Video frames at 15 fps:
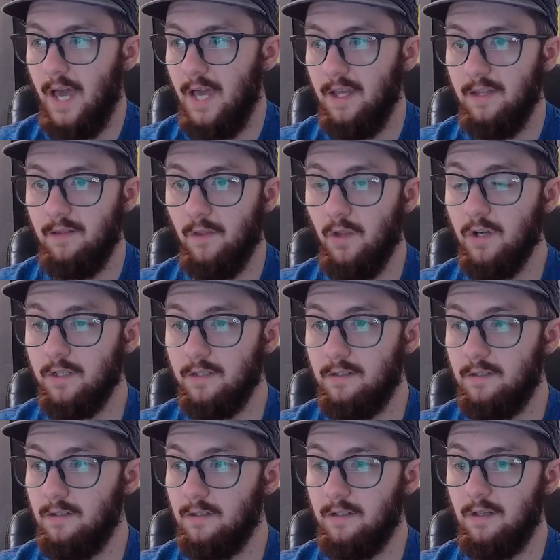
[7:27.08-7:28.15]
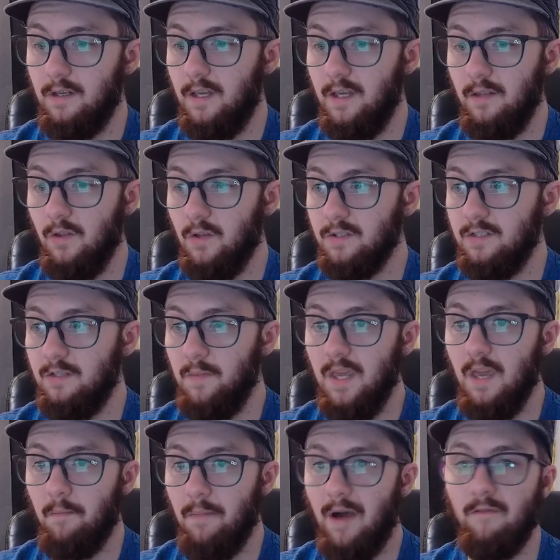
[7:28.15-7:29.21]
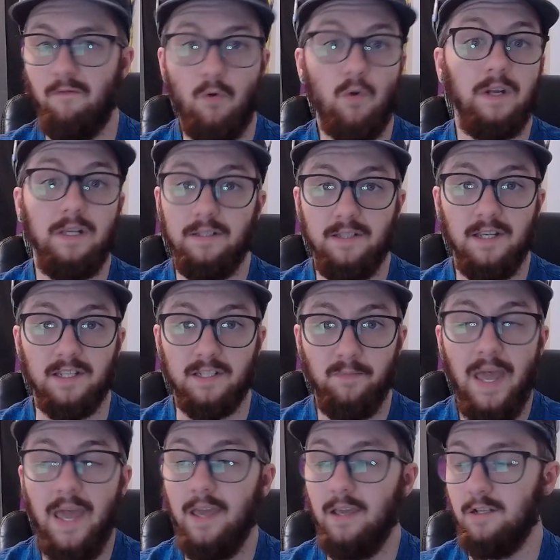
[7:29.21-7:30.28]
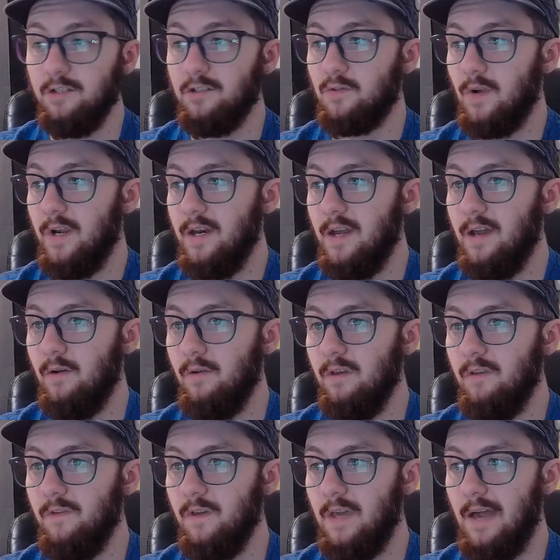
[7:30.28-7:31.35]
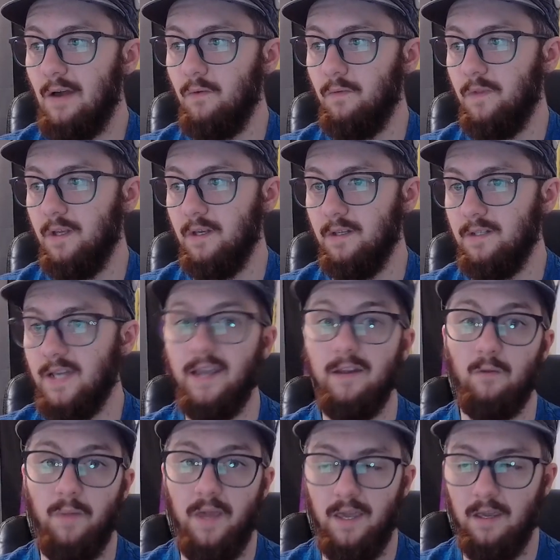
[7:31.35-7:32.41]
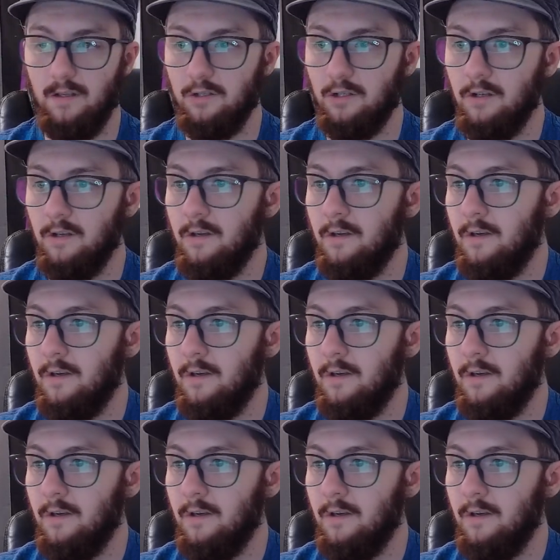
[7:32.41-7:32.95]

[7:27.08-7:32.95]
It looks to be about 46 pages right now if you count the title page.